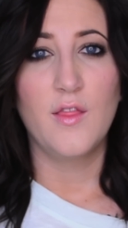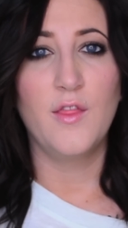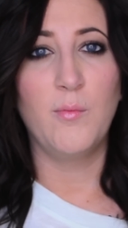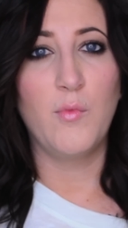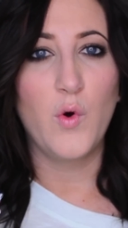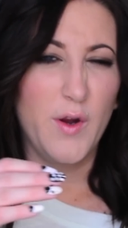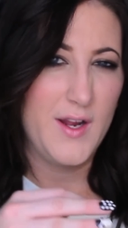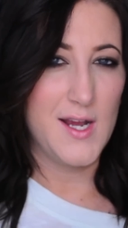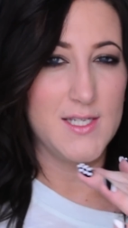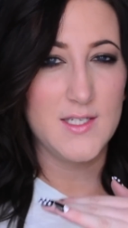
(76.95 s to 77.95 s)
the more
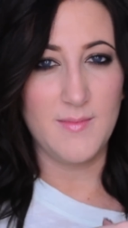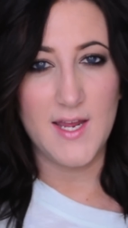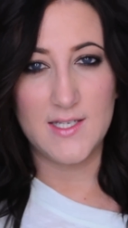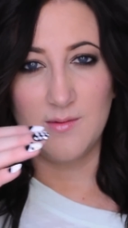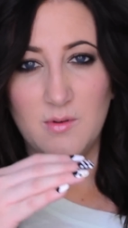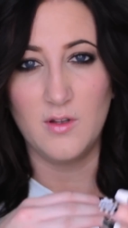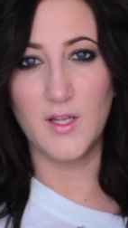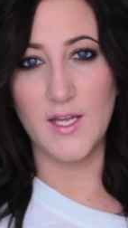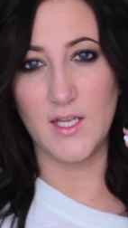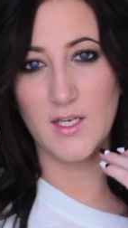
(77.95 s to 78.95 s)
customizable
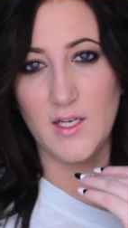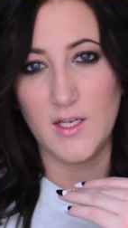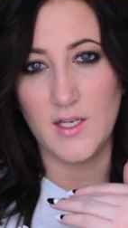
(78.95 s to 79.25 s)
it